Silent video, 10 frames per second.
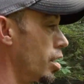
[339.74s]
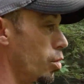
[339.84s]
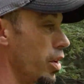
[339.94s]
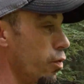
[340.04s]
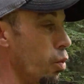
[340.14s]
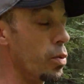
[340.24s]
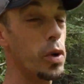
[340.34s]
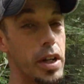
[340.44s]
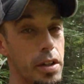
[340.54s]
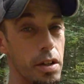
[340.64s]
We have 1 week
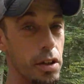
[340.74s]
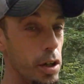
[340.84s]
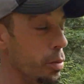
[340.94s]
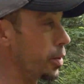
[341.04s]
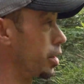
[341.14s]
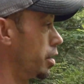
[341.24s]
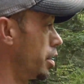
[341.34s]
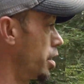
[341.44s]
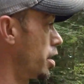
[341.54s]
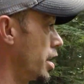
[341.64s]
until the opener,
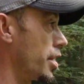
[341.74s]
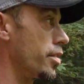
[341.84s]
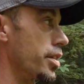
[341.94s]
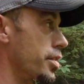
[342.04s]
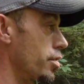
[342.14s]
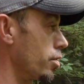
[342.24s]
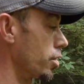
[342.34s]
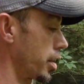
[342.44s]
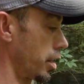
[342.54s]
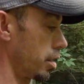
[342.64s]
and things are looking
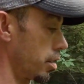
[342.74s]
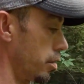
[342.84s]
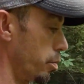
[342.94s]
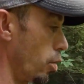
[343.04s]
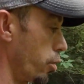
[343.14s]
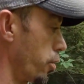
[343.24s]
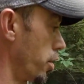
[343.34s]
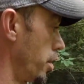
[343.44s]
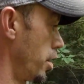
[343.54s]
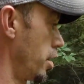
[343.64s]
good. Both
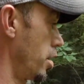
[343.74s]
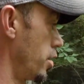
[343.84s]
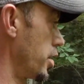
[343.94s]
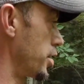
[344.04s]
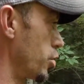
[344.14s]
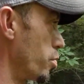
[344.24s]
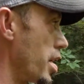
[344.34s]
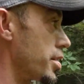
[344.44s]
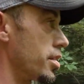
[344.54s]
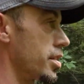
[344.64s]
these two baits in
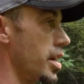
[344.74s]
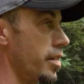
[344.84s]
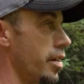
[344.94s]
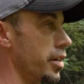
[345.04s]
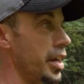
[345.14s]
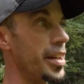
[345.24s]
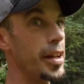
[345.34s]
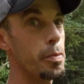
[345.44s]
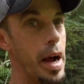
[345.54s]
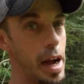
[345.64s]
this area are getting
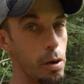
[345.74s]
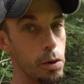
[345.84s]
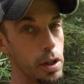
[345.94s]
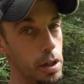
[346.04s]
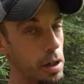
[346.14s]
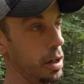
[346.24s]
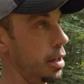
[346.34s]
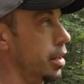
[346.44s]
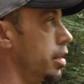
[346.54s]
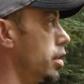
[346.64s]
pounded,
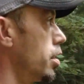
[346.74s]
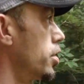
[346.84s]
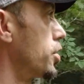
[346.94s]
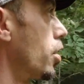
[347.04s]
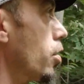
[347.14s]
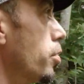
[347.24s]
so